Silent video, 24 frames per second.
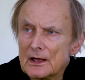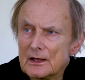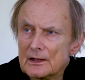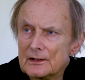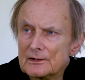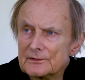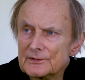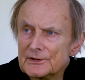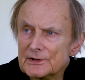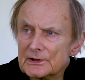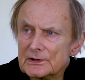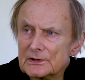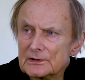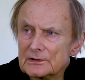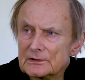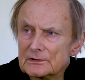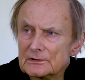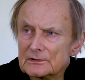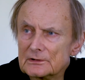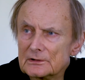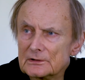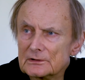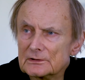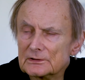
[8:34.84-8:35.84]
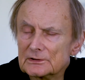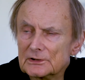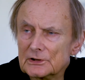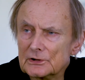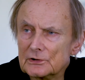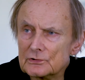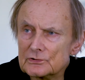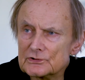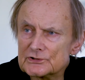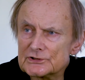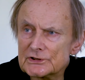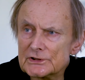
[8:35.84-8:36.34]
the
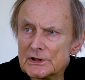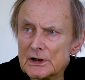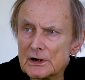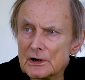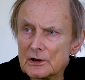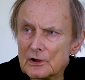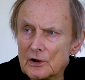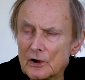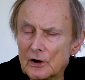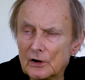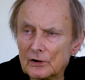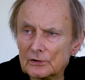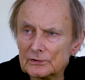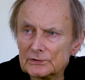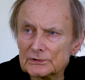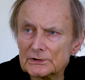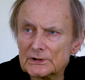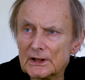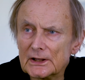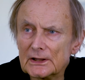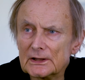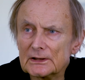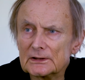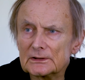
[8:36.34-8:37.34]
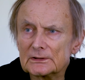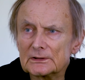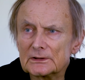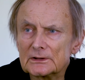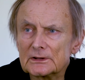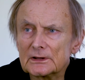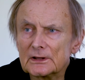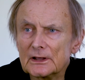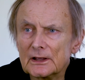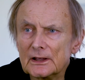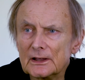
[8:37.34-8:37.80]
delusional content